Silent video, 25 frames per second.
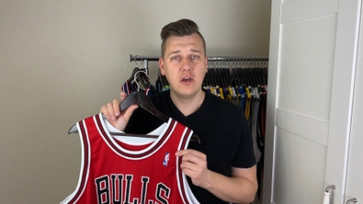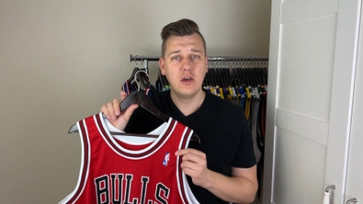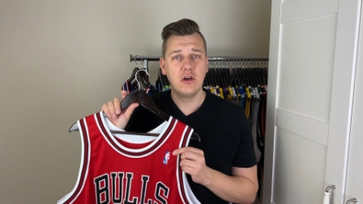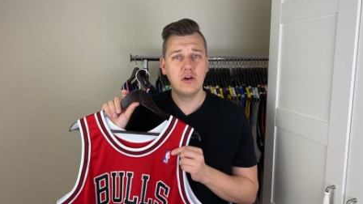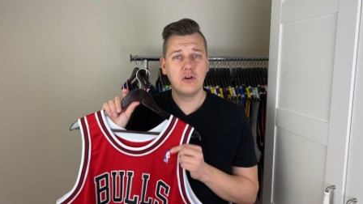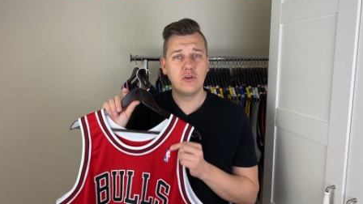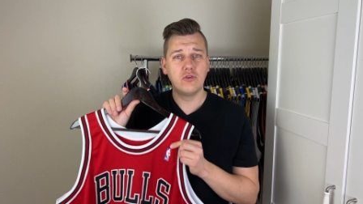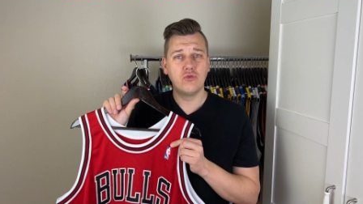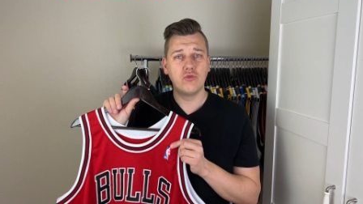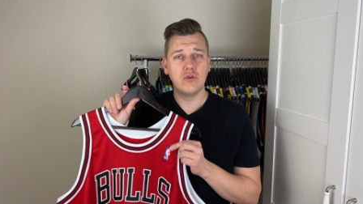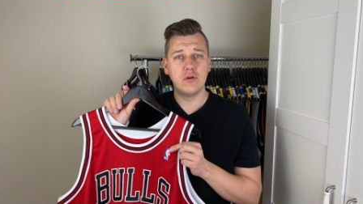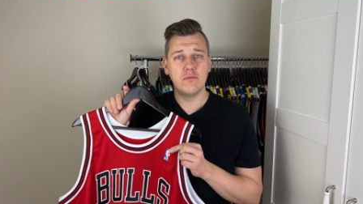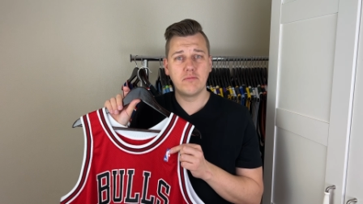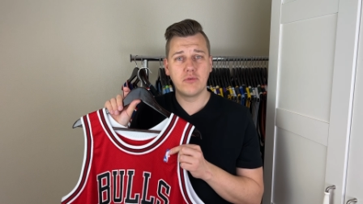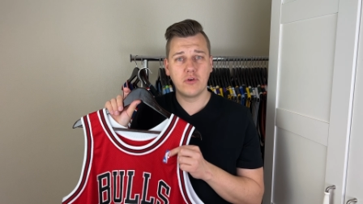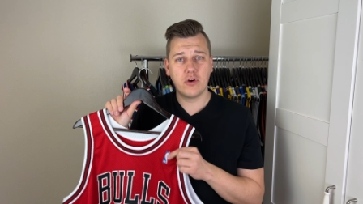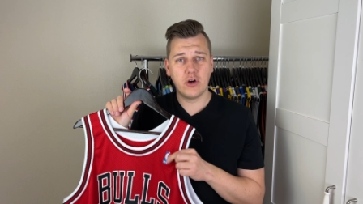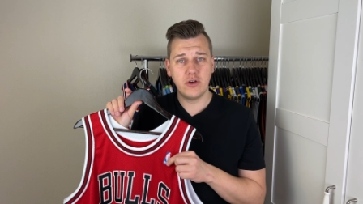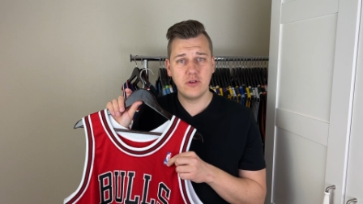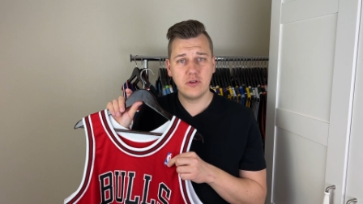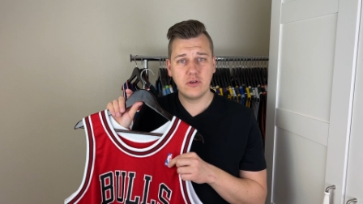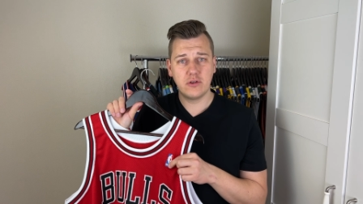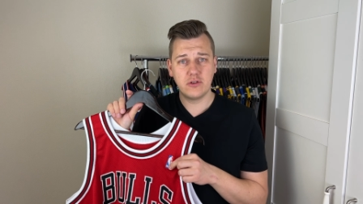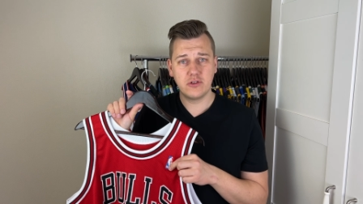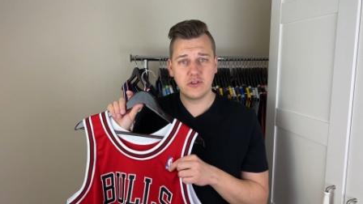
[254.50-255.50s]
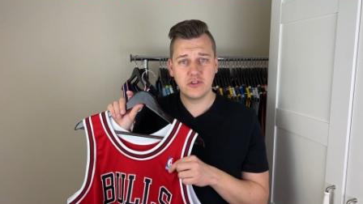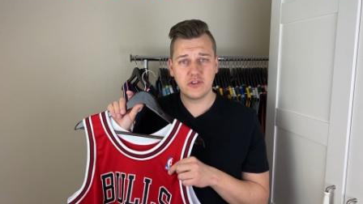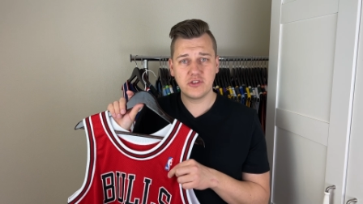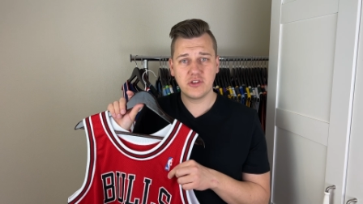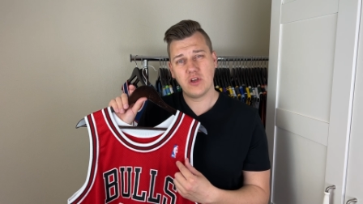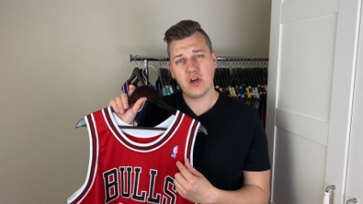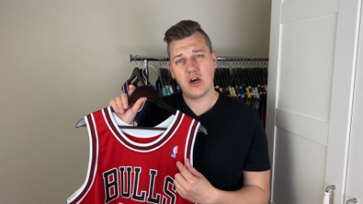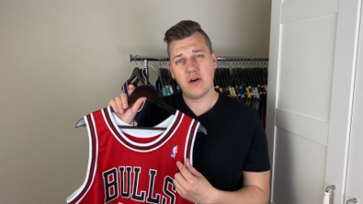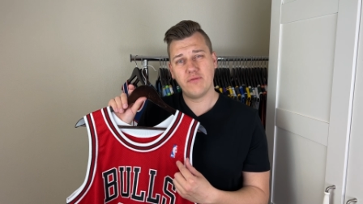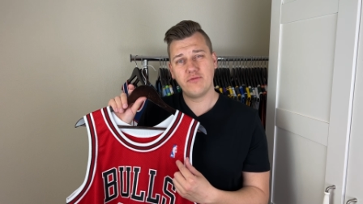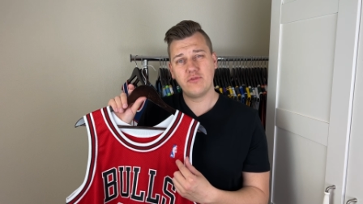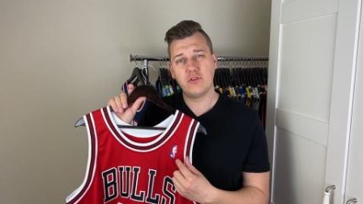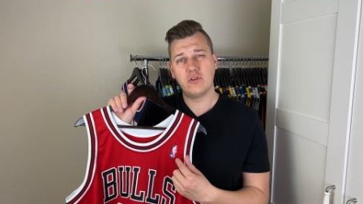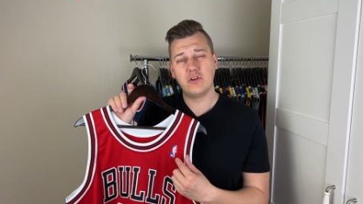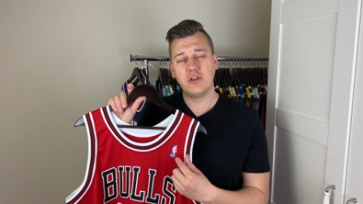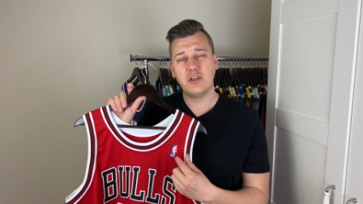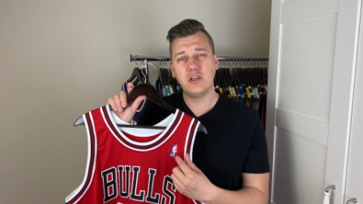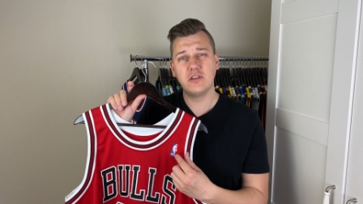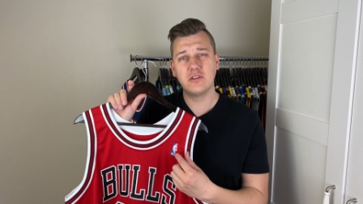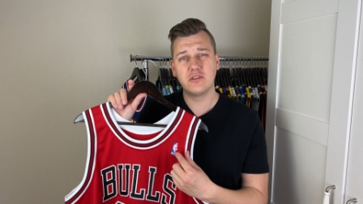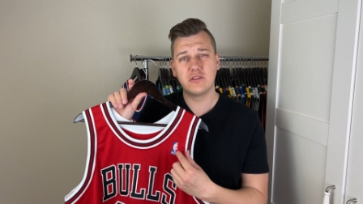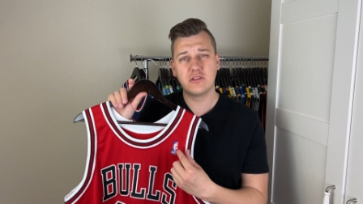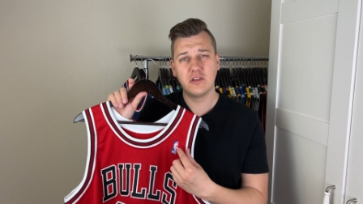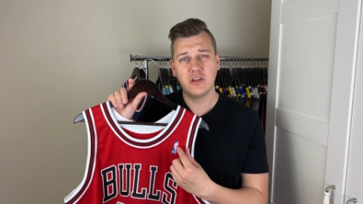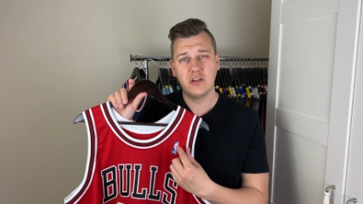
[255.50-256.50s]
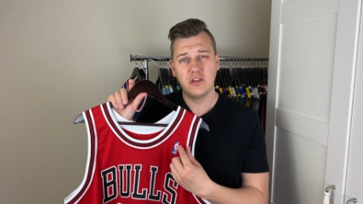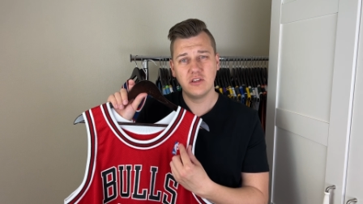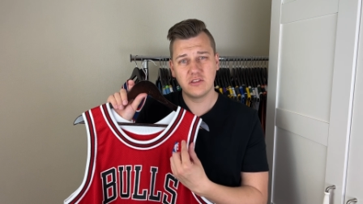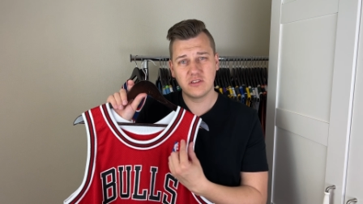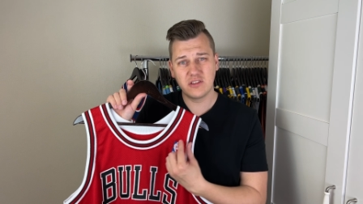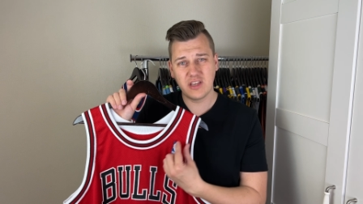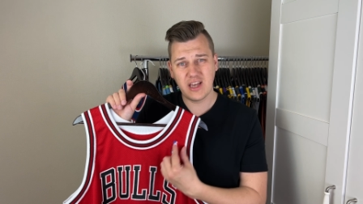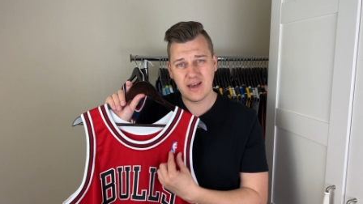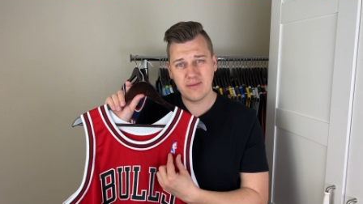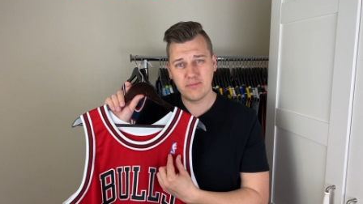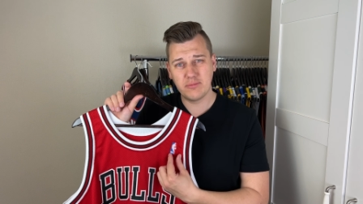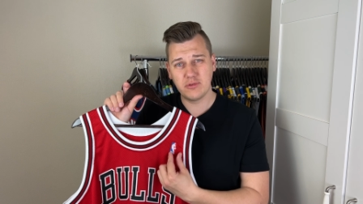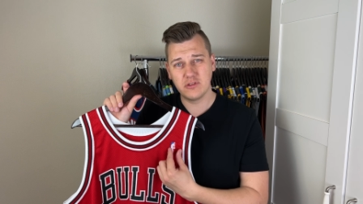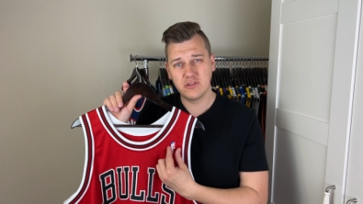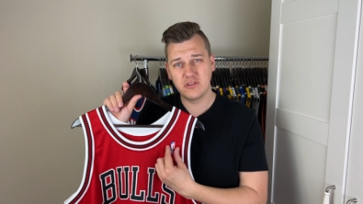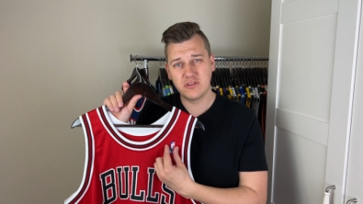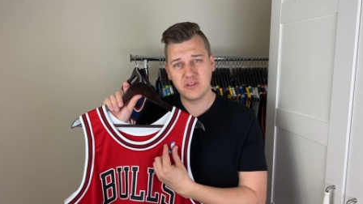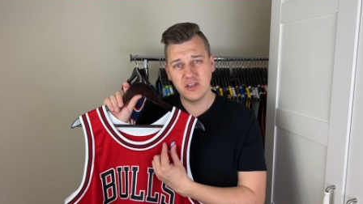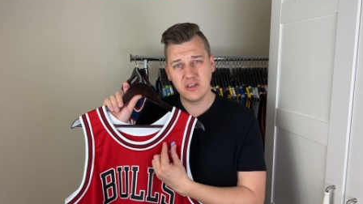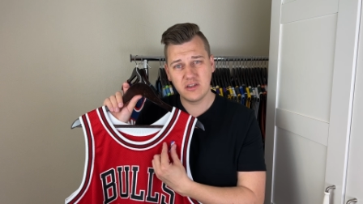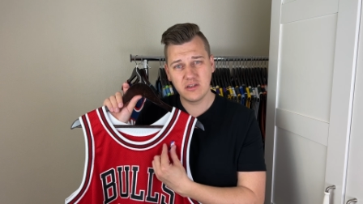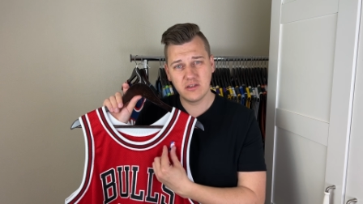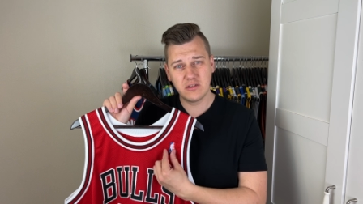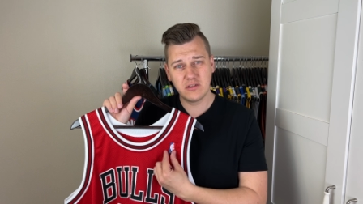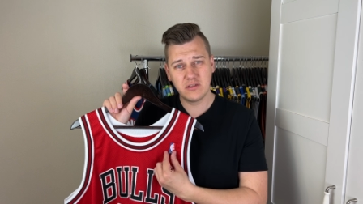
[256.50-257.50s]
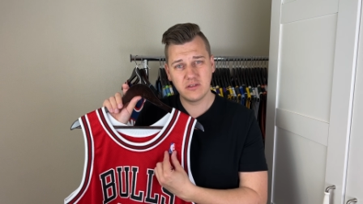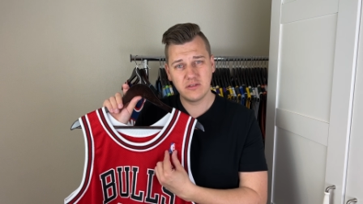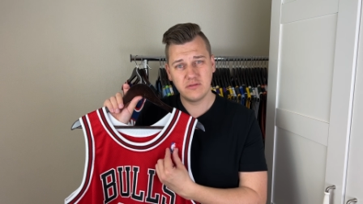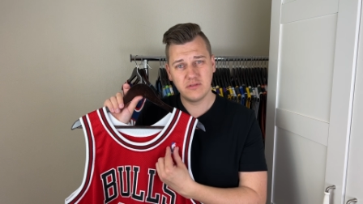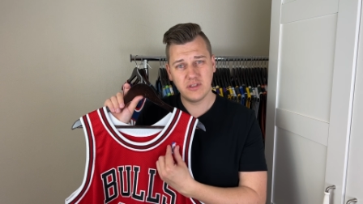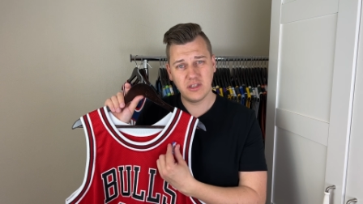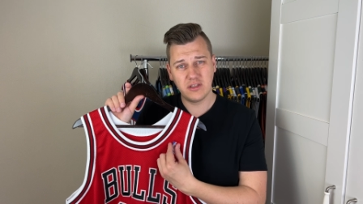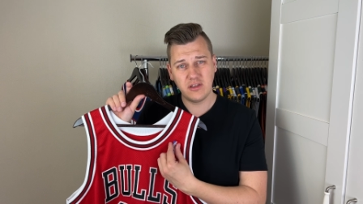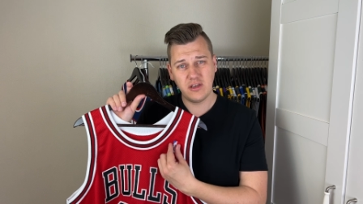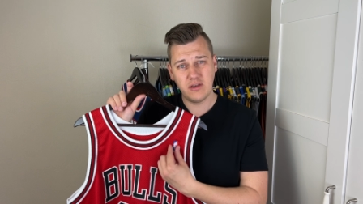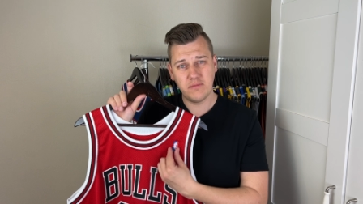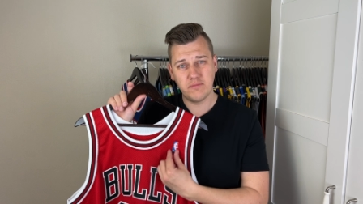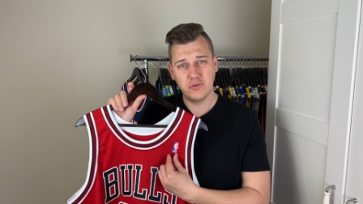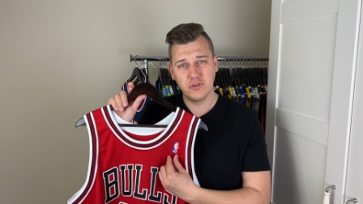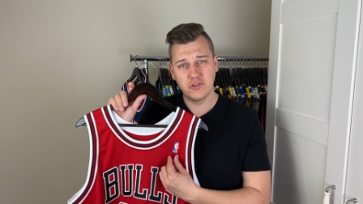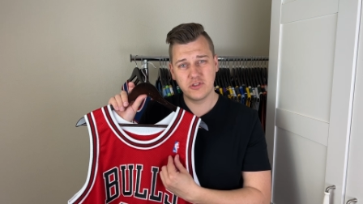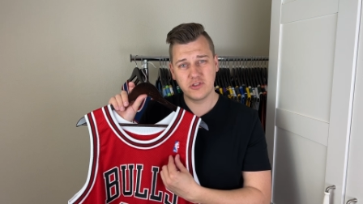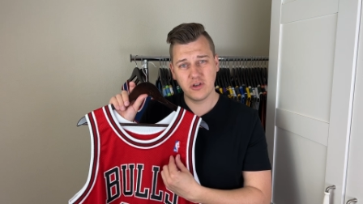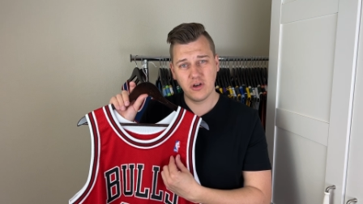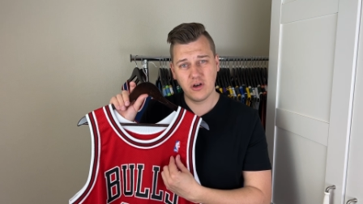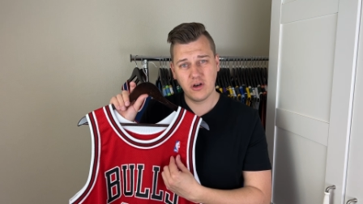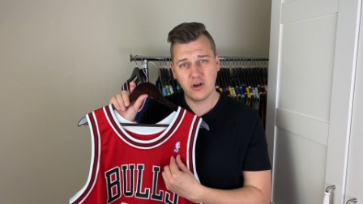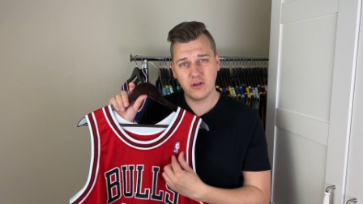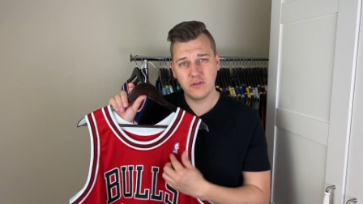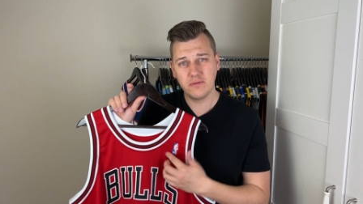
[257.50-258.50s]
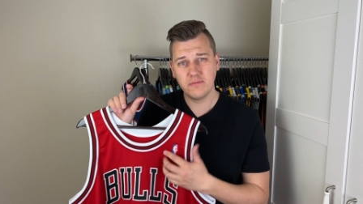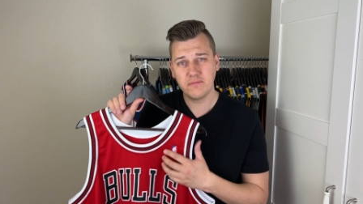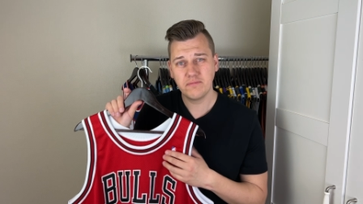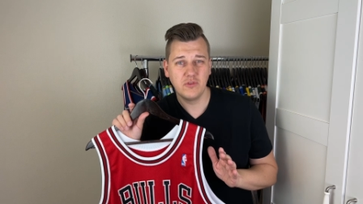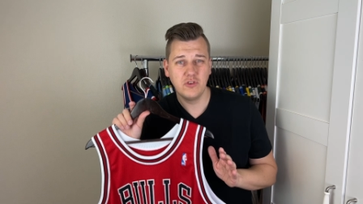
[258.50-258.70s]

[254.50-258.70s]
who embroiders after his sample sticker that he puts on.